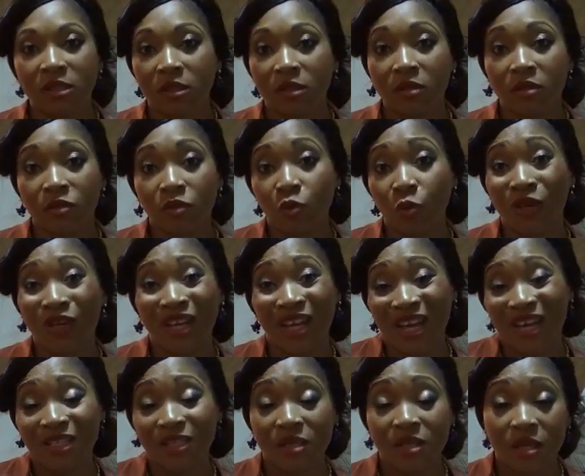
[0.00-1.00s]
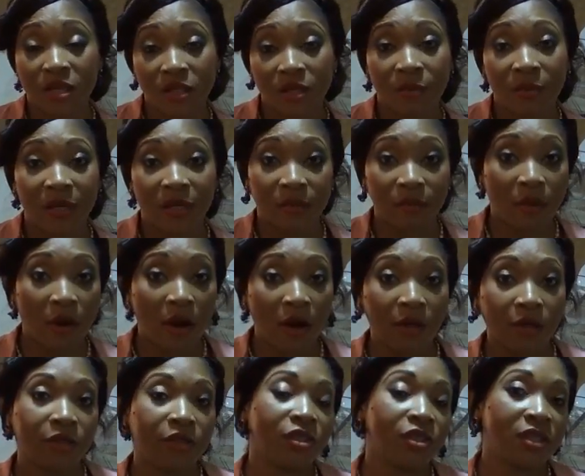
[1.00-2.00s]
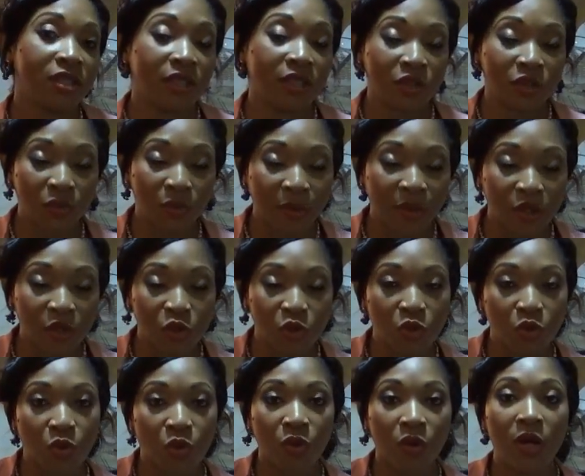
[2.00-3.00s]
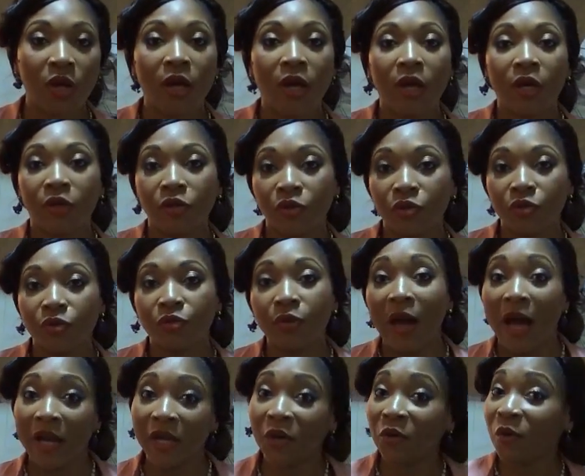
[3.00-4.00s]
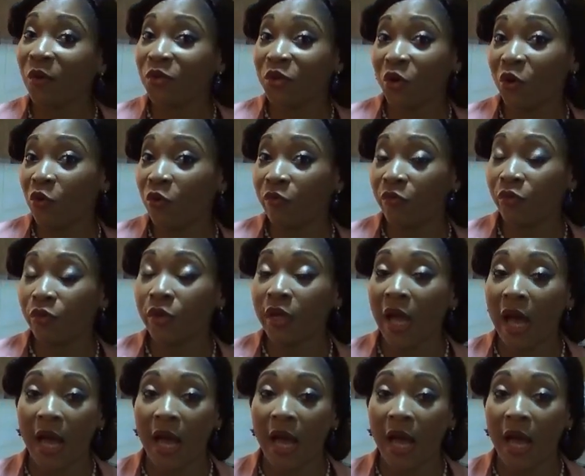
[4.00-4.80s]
the 28 to 30 minute mark, you just need to make sure you hang around your oven,